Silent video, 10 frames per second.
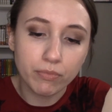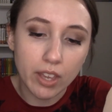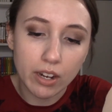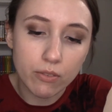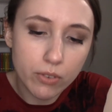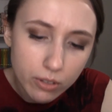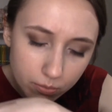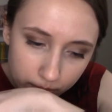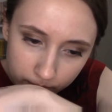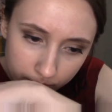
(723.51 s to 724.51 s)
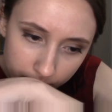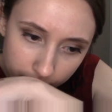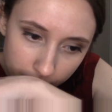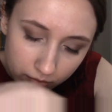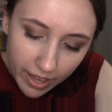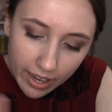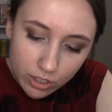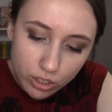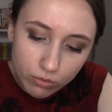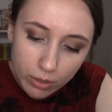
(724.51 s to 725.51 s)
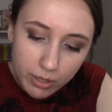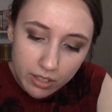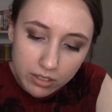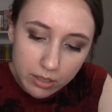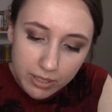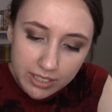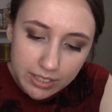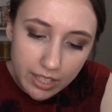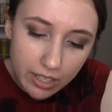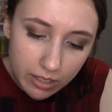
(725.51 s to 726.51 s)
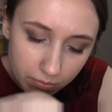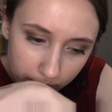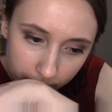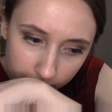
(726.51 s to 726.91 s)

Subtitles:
And I feel actually rubbing it into my skin,